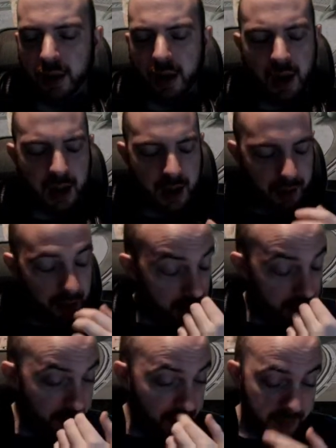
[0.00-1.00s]
can't
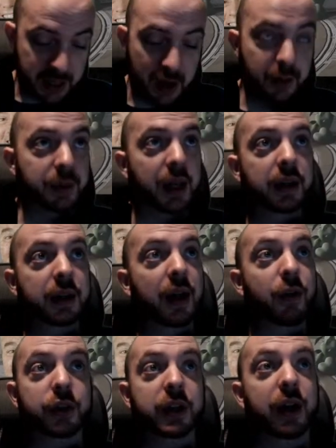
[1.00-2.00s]
remember where I was going with that. I
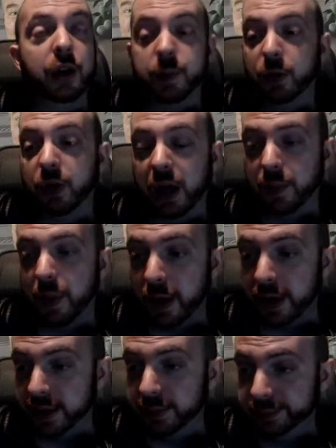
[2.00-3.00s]
lost my track of my
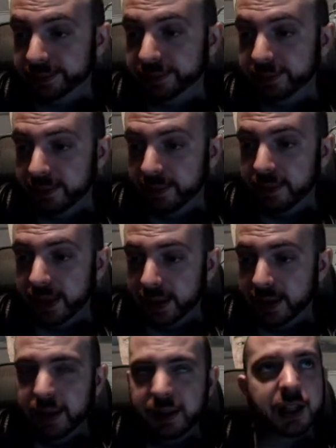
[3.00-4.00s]
mind.
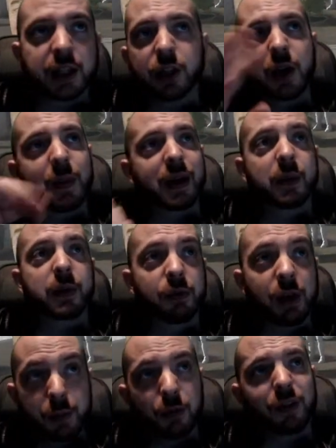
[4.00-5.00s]
Just assume it was
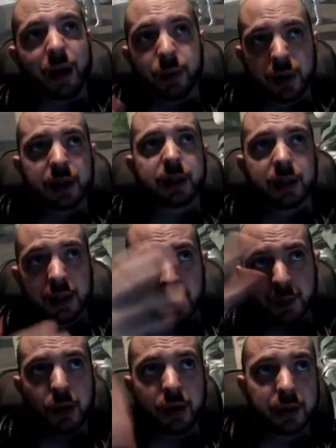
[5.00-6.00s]
really profound in Smart.